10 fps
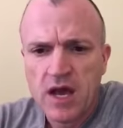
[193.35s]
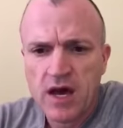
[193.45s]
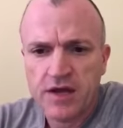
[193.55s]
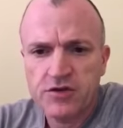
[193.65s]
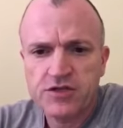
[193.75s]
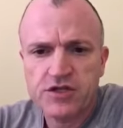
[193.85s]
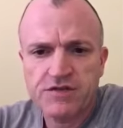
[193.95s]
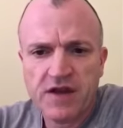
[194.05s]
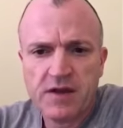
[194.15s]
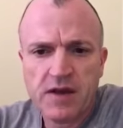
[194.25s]
A new
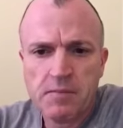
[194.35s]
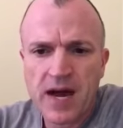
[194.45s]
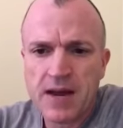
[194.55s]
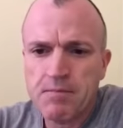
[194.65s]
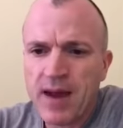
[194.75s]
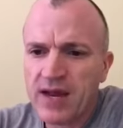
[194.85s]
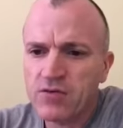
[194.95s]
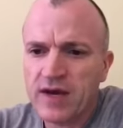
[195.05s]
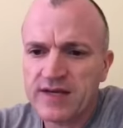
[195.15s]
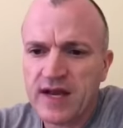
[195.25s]
survey by
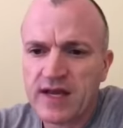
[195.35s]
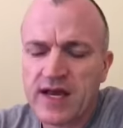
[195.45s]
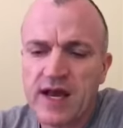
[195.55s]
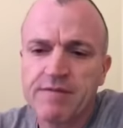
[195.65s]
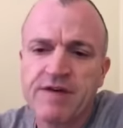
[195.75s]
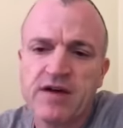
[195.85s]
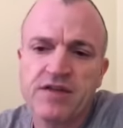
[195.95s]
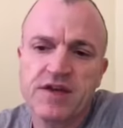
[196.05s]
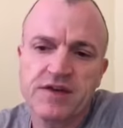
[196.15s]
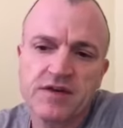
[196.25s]
Bankrate.com
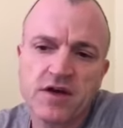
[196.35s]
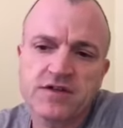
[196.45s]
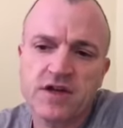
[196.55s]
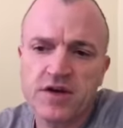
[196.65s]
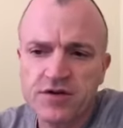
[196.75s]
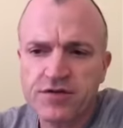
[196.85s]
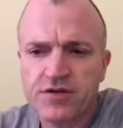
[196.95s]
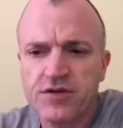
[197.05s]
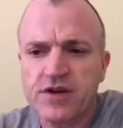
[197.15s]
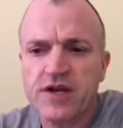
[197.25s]
found that adults under
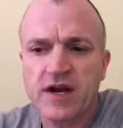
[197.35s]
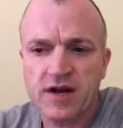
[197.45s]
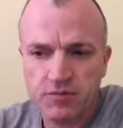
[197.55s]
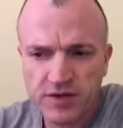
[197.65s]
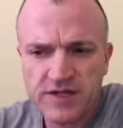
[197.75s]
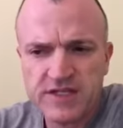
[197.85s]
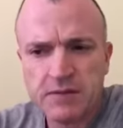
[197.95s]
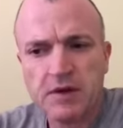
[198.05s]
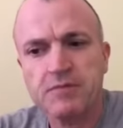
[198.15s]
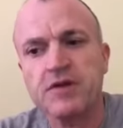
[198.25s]
30 are really
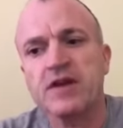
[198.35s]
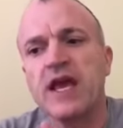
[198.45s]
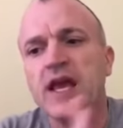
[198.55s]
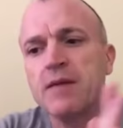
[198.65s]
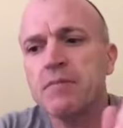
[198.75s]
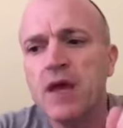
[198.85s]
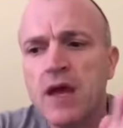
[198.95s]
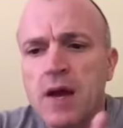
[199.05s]
stepping up their game.